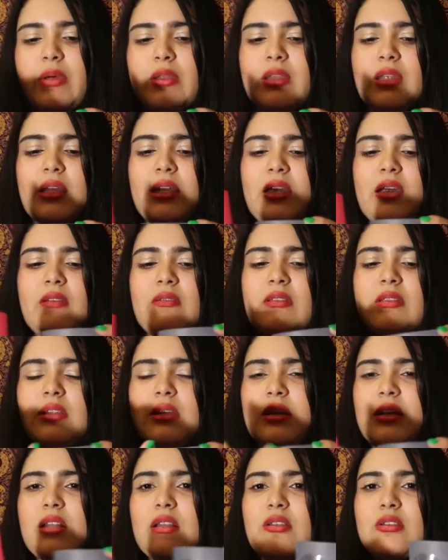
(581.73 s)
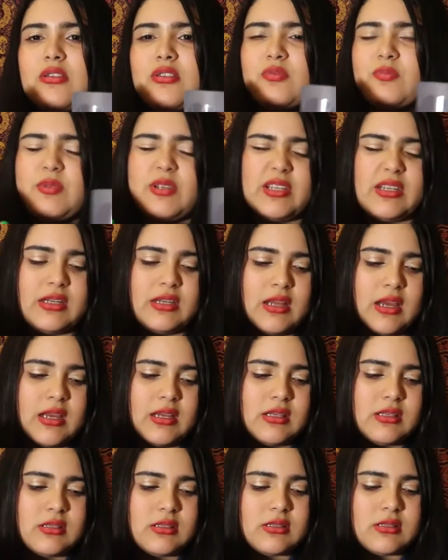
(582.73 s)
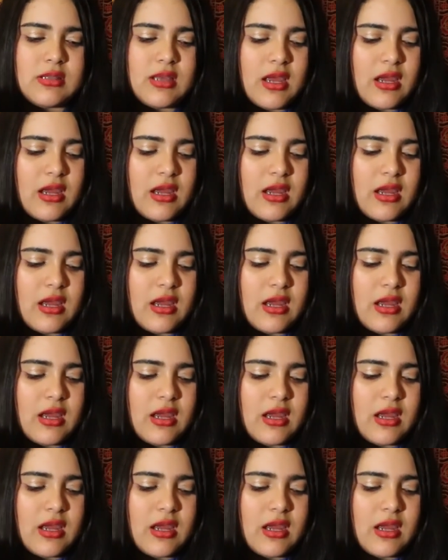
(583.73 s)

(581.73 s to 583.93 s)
and then everything, it looks pretty nice.